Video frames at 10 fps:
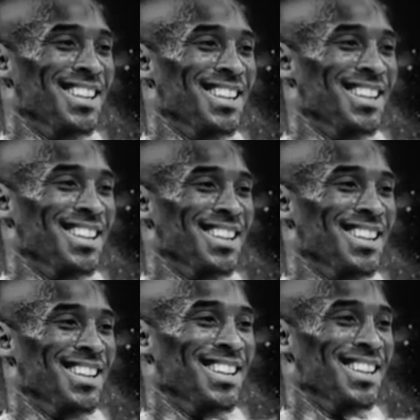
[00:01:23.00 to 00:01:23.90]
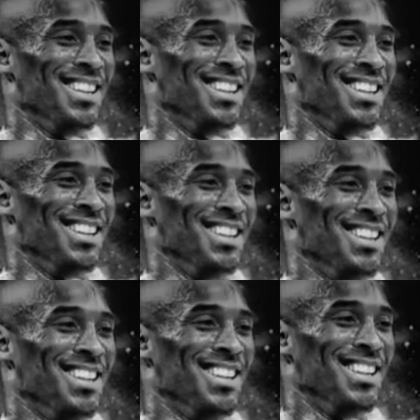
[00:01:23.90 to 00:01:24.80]

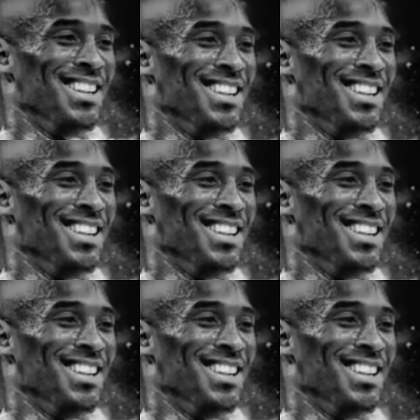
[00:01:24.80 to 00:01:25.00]
Nothing is said.